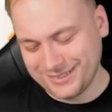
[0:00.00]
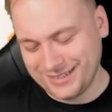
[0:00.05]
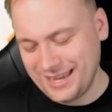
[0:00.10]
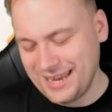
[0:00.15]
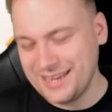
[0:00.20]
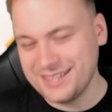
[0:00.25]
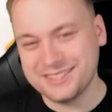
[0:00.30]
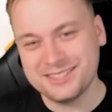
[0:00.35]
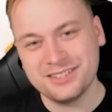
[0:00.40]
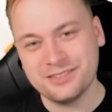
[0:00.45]

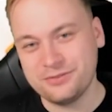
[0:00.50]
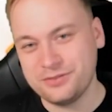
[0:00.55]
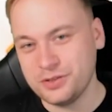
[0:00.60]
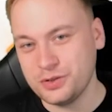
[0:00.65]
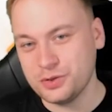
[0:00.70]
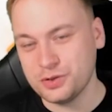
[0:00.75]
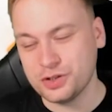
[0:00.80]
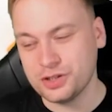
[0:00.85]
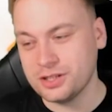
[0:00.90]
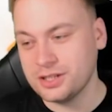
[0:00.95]
Instant
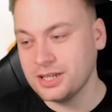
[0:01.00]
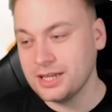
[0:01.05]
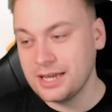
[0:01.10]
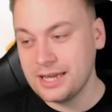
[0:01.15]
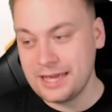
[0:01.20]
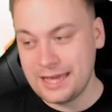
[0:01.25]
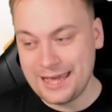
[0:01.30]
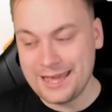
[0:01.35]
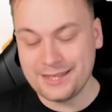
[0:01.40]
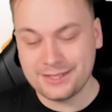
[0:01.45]
Fusion.
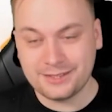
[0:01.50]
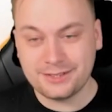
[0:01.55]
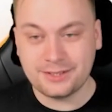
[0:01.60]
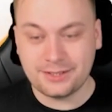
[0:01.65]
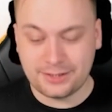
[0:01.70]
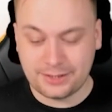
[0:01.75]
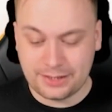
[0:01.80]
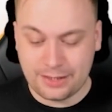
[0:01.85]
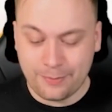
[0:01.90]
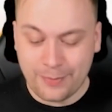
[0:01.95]
It's
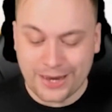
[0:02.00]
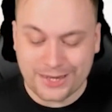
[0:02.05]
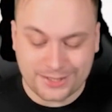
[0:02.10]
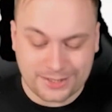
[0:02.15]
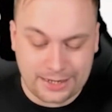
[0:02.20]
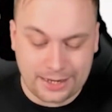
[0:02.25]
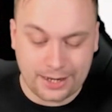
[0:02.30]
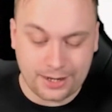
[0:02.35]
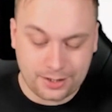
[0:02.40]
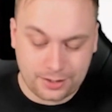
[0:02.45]
the best
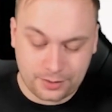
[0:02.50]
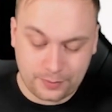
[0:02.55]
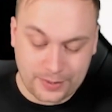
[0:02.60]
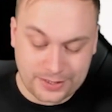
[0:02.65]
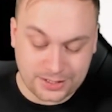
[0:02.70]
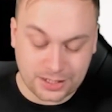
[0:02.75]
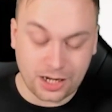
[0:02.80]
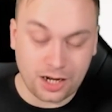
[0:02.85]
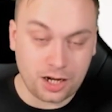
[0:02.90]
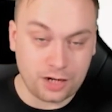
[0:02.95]

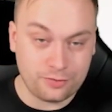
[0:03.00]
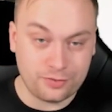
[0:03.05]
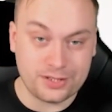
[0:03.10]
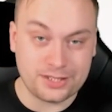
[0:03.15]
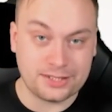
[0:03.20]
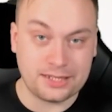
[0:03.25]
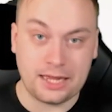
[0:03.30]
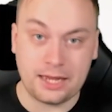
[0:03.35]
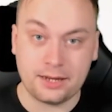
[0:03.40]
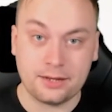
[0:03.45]
card for this
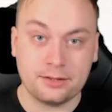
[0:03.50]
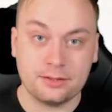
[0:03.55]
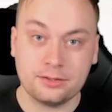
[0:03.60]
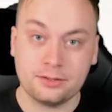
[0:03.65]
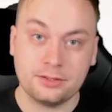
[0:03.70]
deck